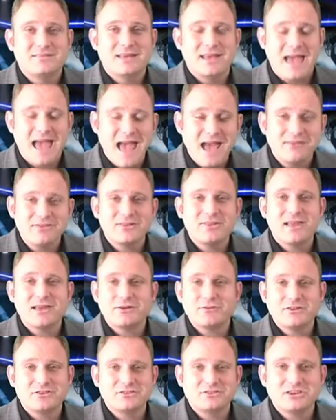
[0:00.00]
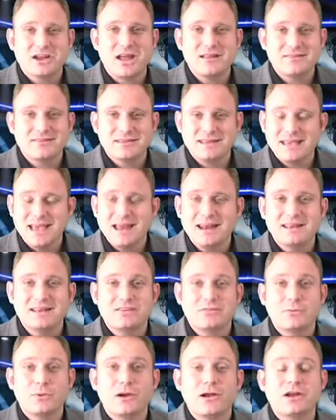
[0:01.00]
So you have to like Chris Johnson getting
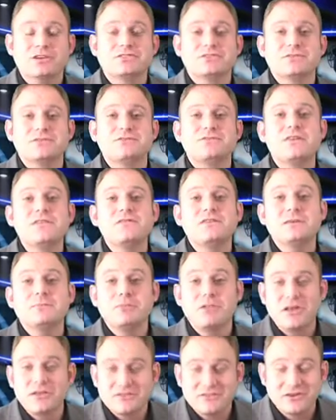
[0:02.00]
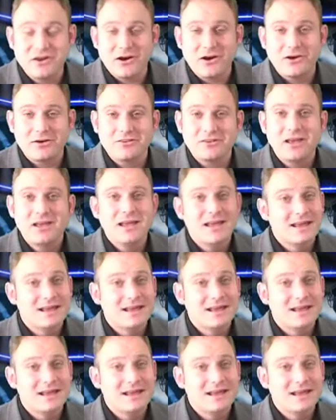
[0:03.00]
his 150-plus yards.